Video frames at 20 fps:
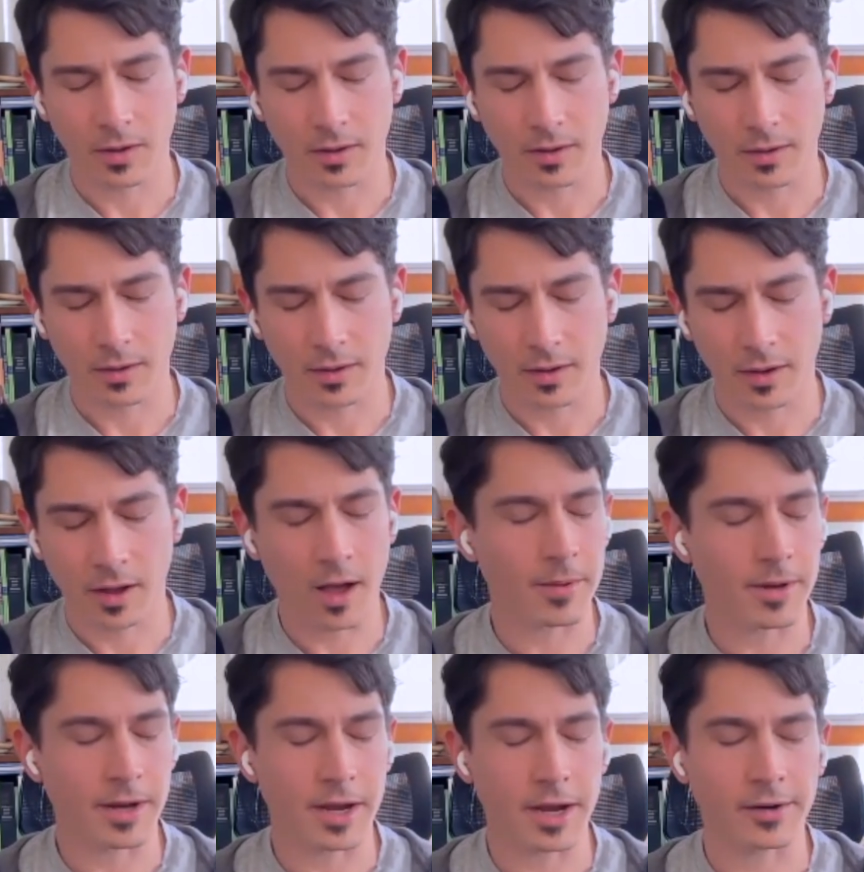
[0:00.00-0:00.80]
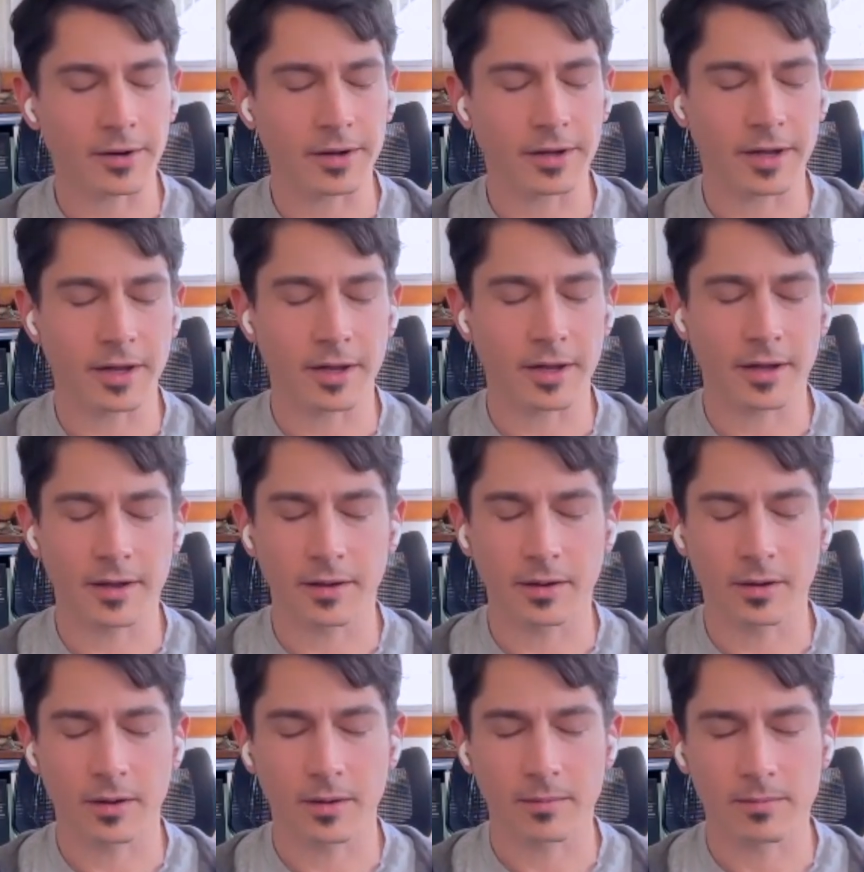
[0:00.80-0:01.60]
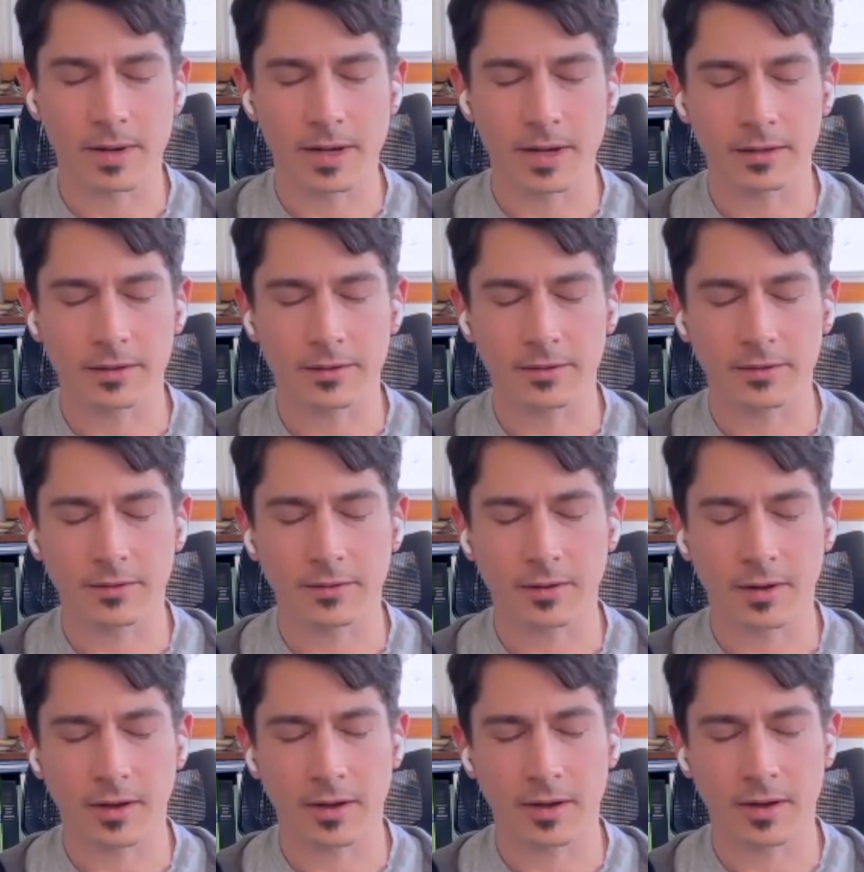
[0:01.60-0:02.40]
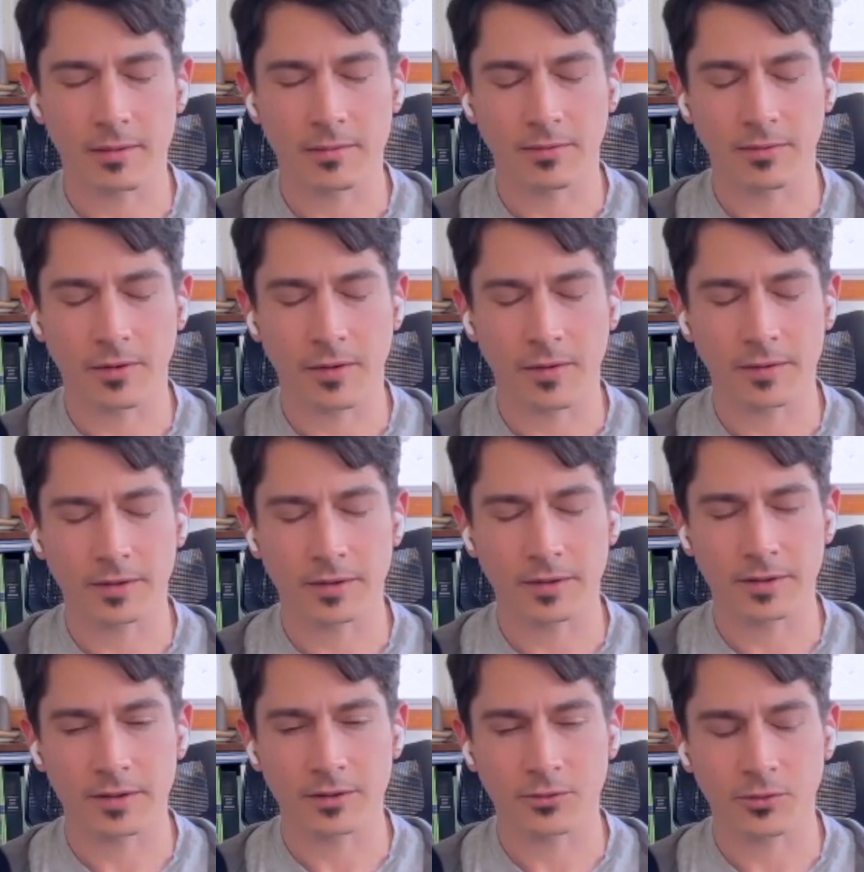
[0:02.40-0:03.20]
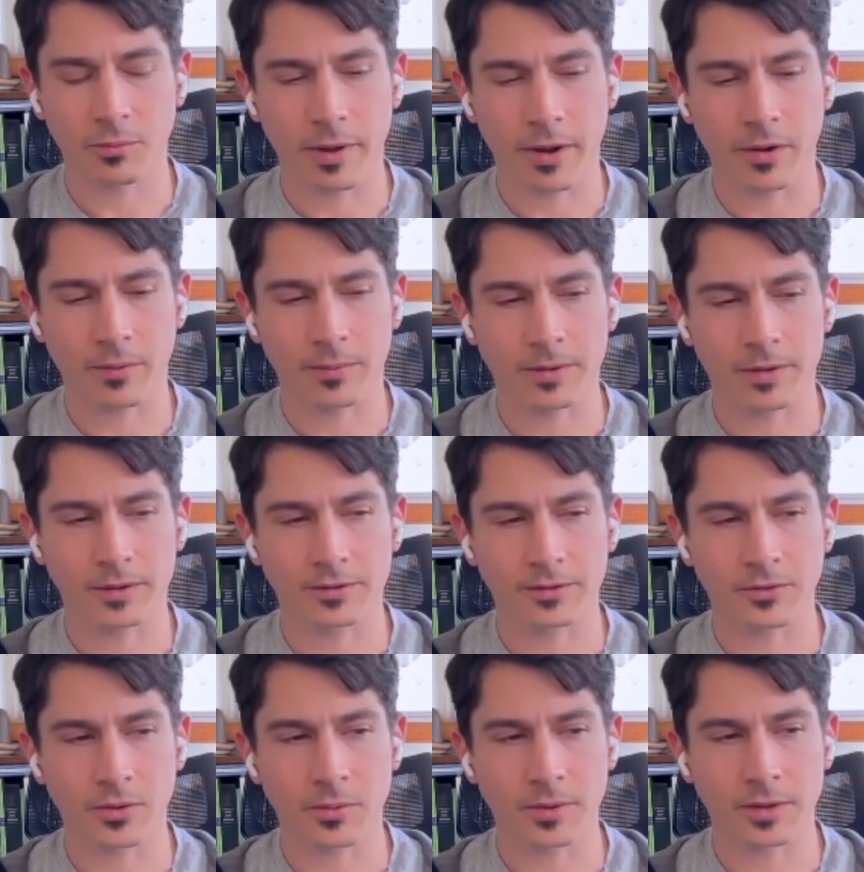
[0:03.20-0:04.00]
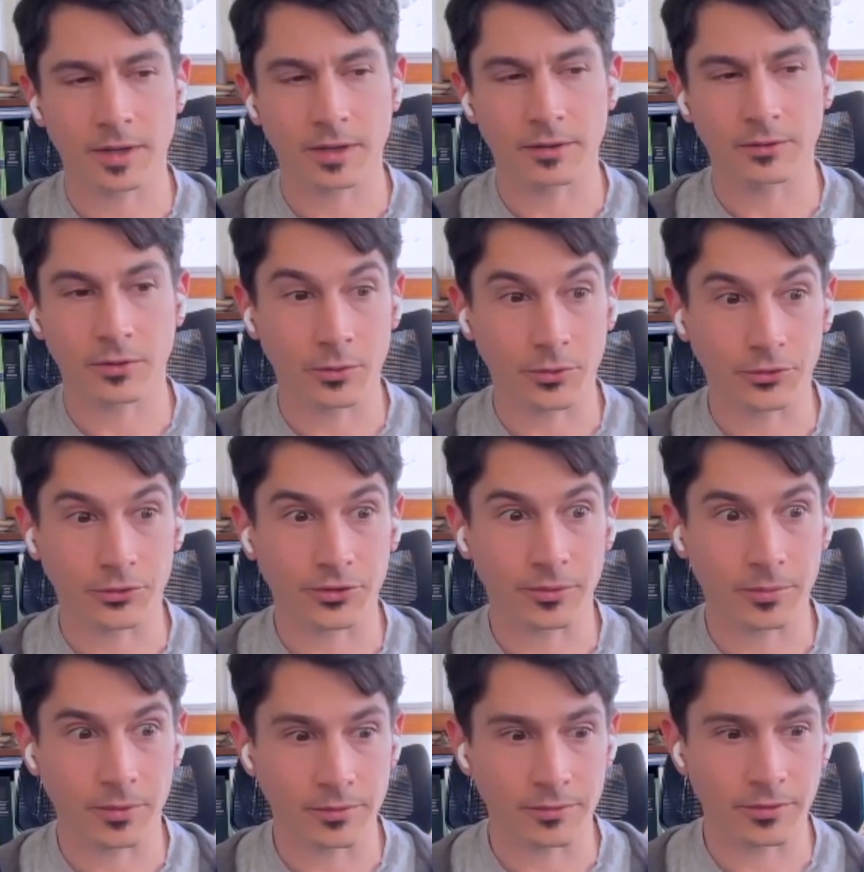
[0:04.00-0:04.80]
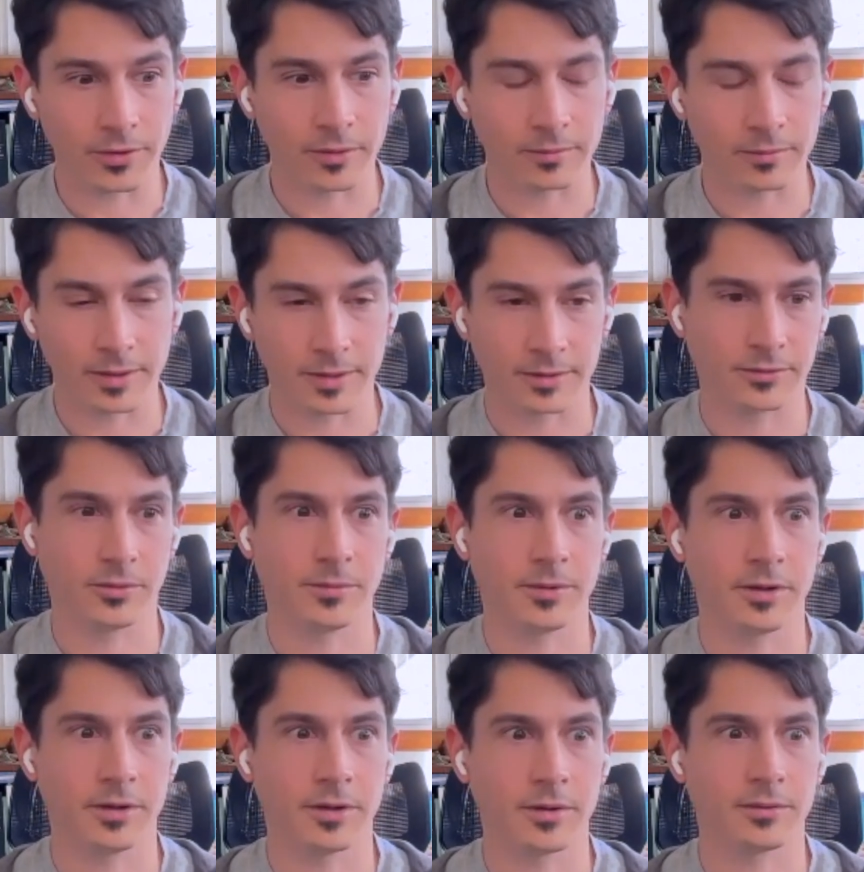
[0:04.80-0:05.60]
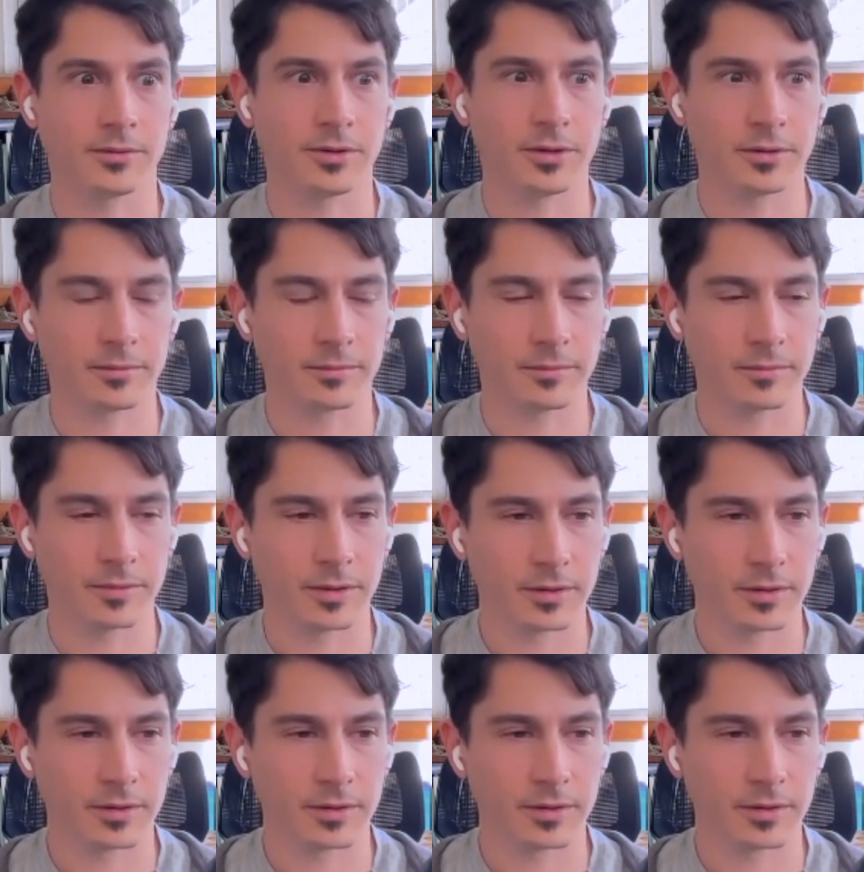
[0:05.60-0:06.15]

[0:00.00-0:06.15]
common area might fall into disrepair because nobody takes ownership over it, because nobody owns it.